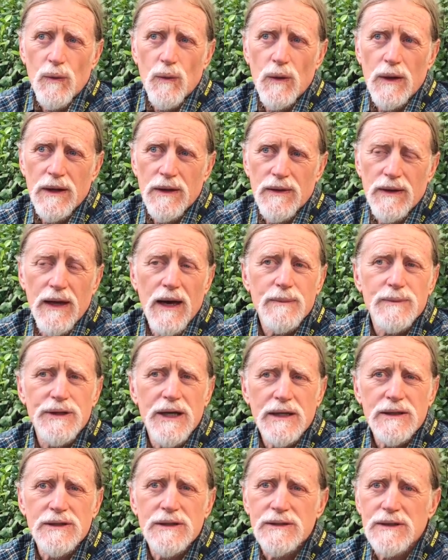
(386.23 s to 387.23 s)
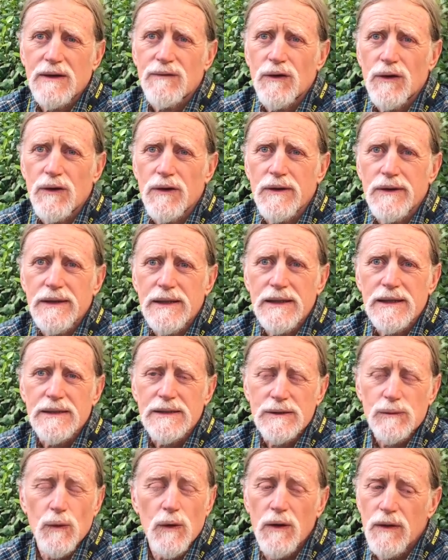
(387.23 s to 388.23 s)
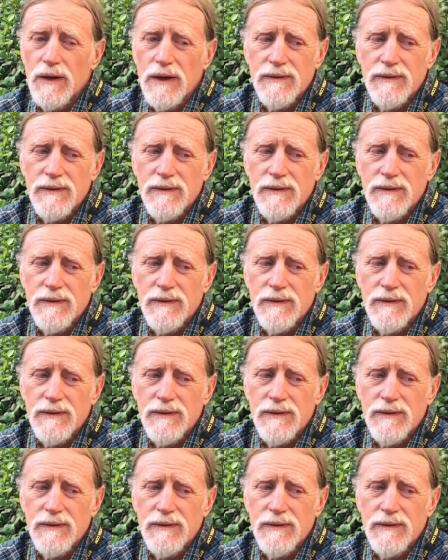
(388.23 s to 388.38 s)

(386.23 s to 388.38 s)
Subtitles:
One of the objections I've heard is, well,